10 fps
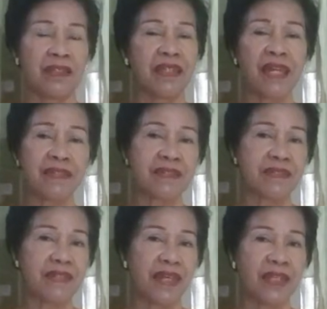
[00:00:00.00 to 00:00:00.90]
The
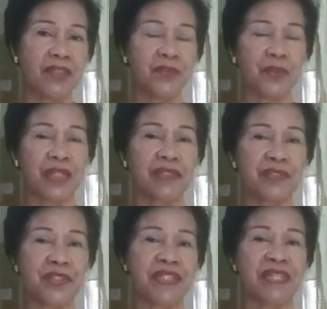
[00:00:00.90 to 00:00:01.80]
next thing to
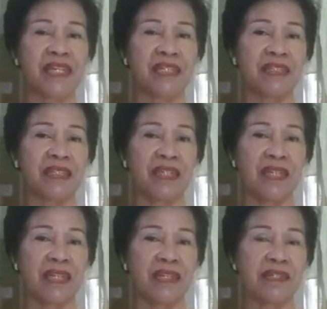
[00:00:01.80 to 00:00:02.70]
understand
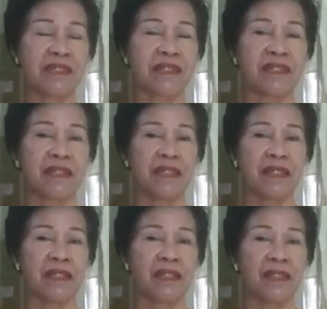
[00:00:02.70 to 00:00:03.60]
is
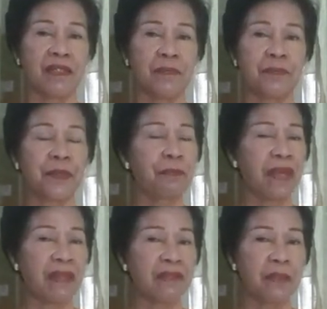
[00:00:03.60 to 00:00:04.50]

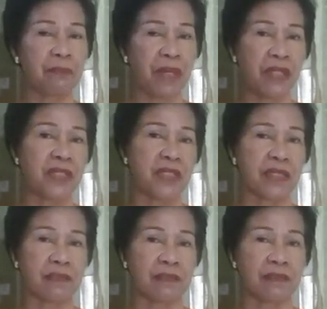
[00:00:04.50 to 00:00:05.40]
prepare the
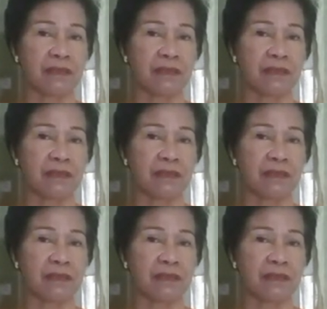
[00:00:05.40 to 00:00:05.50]
patient.